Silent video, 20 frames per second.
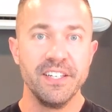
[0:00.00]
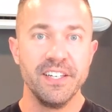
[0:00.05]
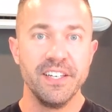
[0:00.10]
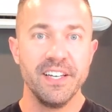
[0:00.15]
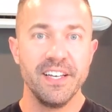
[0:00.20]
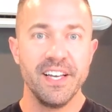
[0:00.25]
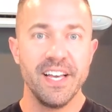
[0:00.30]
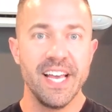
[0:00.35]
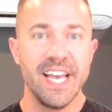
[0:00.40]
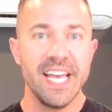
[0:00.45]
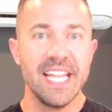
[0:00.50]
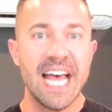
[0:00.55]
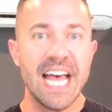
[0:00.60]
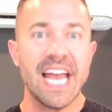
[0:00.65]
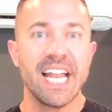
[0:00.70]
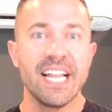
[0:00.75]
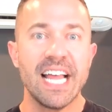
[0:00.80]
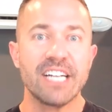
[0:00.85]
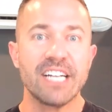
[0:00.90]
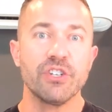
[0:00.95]
And that
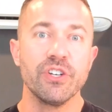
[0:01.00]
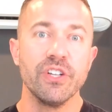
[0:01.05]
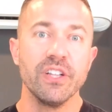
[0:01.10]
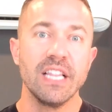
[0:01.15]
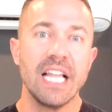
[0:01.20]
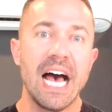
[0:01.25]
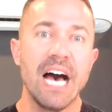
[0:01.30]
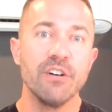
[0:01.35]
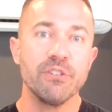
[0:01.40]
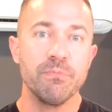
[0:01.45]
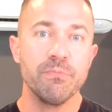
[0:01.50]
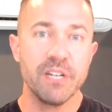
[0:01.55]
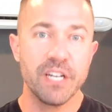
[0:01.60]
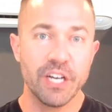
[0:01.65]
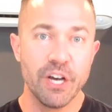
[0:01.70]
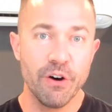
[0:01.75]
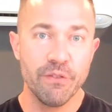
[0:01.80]
actually allows me to go